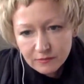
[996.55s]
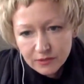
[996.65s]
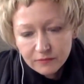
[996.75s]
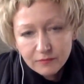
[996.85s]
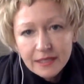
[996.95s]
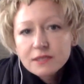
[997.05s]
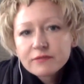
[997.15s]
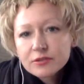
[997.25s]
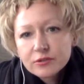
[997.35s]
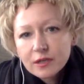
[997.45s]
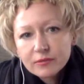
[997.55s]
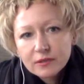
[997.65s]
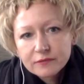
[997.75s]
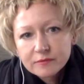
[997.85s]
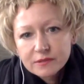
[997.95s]
but in many venture
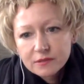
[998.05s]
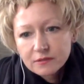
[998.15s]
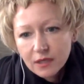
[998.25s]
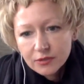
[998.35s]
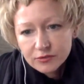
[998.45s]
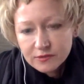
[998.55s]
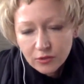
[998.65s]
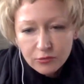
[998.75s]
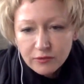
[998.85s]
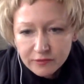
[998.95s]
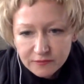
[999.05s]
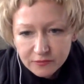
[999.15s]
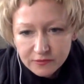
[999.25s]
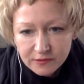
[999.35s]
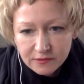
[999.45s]
capital firms, in Andreessen Horowitz,
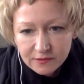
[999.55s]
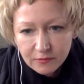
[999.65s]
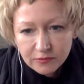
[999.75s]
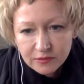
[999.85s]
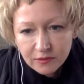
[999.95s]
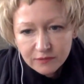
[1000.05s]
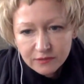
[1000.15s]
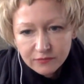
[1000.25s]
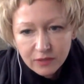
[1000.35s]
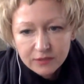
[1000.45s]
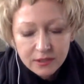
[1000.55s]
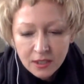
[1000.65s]
for instance, the most innovative one,